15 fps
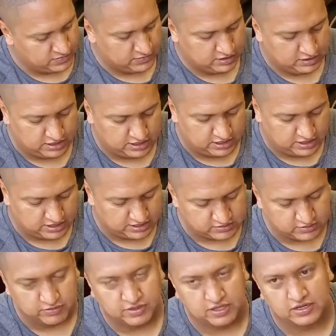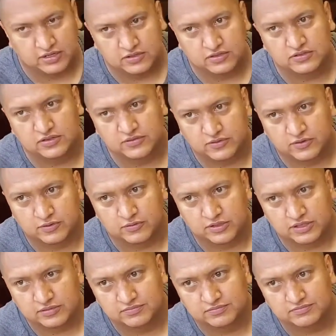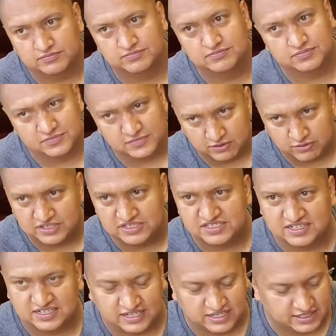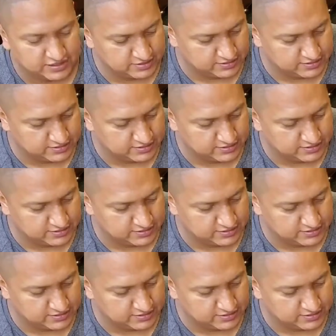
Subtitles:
Now guess what we're gonna do to the front one? Grease it again.